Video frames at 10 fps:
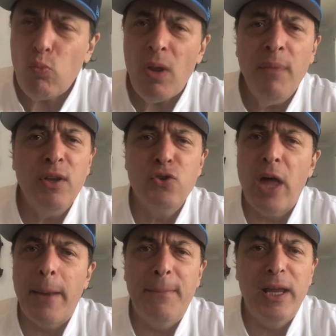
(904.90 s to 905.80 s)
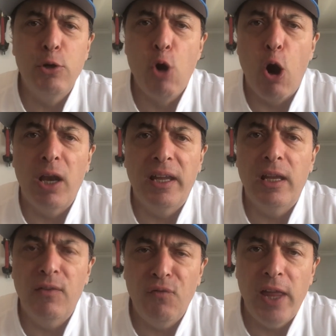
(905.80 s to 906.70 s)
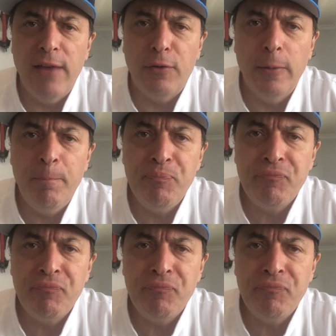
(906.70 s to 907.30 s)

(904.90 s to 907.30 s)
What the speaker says: There's not a big garlicky flavor